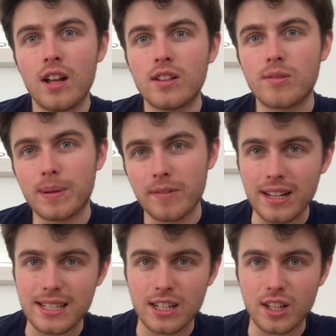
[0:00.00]
to be
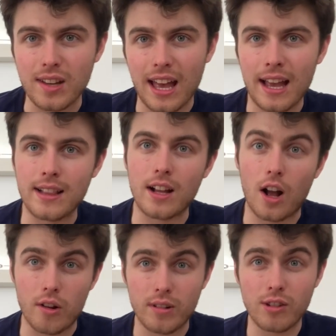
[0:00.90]
released in the UK that
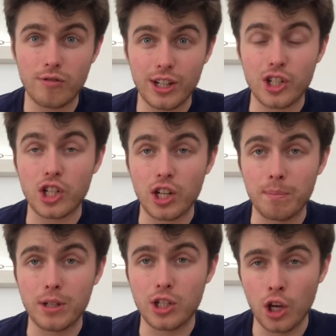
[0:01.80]
only reached
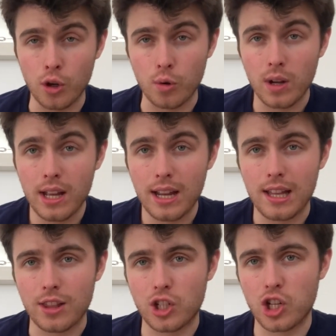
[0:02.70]
number two
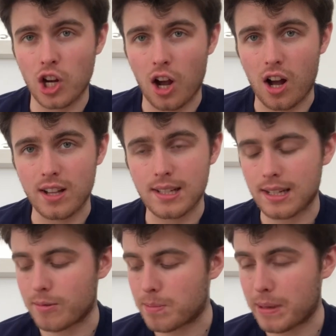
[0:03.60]
in the charts.
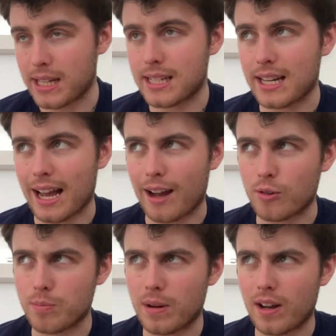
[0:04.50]
It was beaten
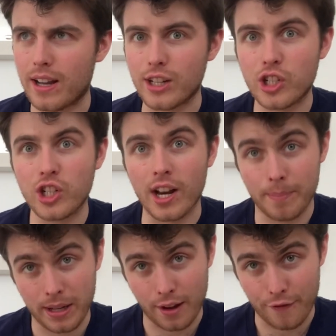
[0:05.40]
out by Shut
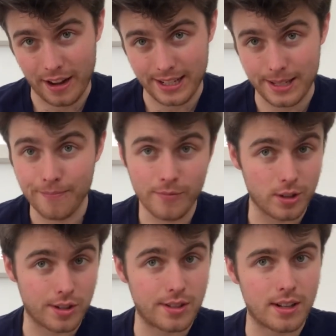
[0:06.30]
Up in Your Face,
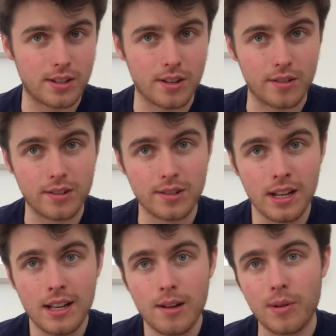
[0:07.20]
which is a song that's
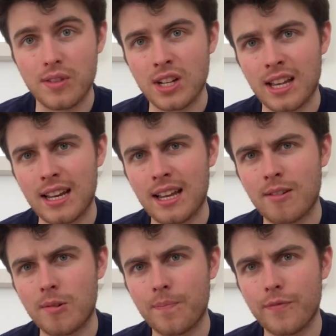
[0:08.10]
worth checking
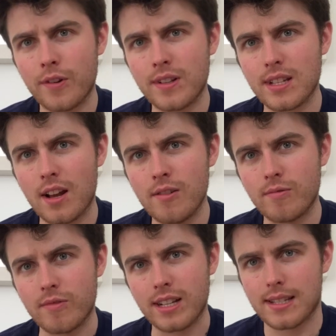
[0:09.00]
out for its
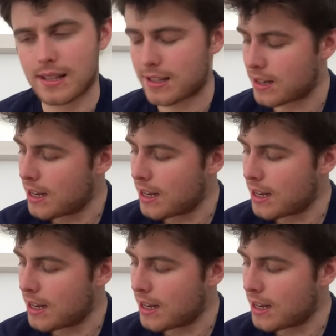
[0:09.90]
own reasons.